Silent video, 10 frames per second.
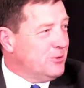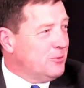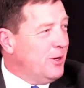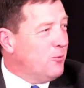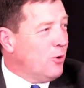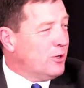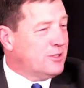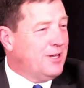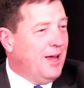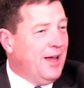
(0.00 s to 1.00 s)

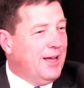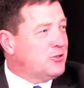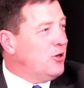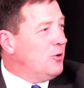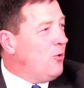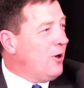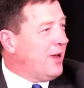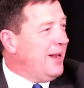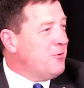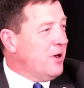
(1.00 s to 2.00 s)
works, it's going to
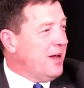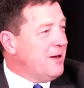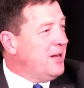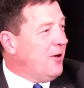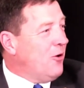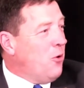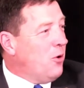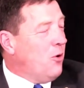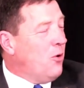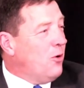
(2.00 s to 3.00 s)
work anyway. I mean,
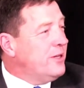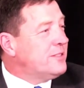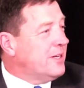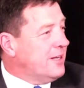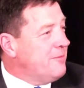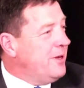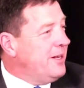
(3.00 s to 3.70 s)
or is it? I mean,